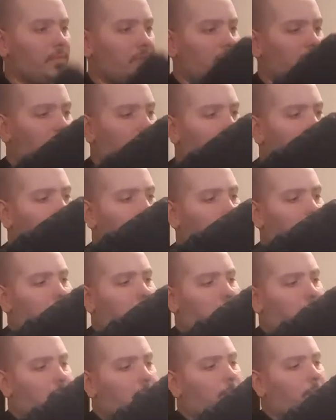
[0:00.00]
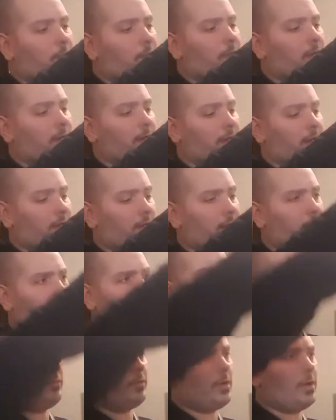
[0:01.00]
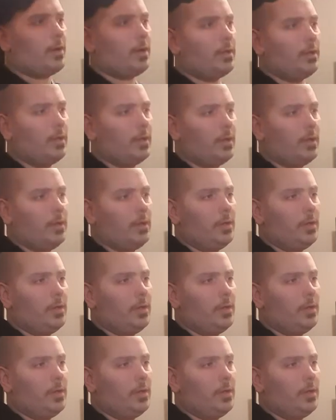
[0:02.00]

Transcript: This gun does come with a cleaning rod,